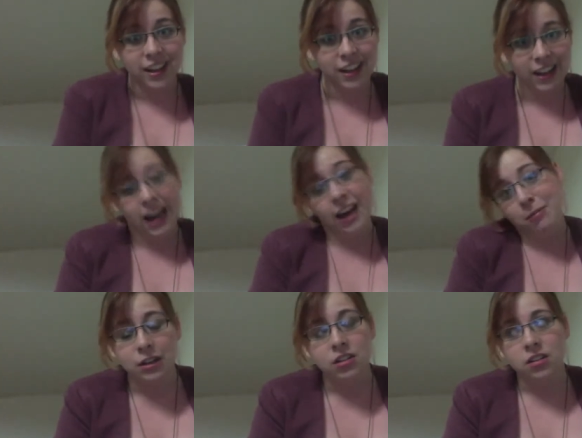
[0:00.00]
I
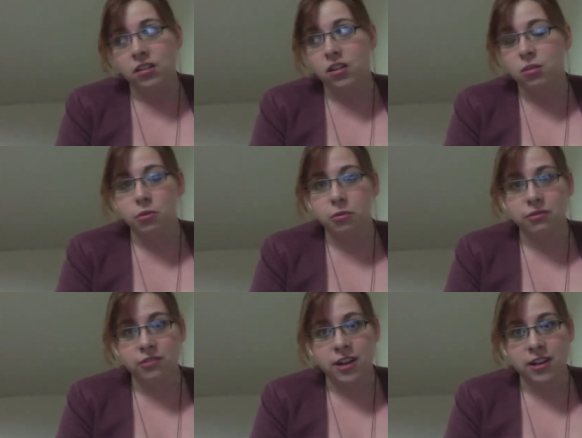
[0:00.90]
mean, look what we've
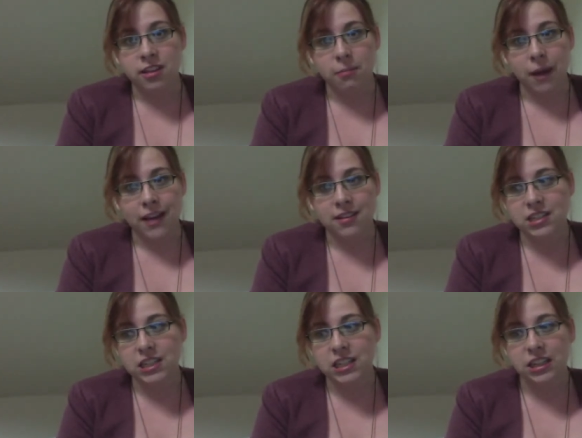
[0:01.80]
done in the past
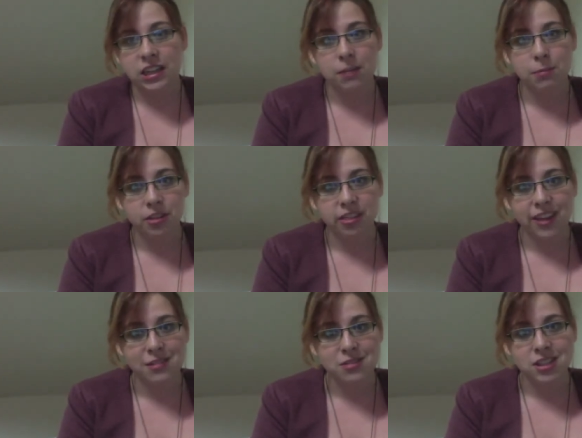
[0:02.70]
couple thousand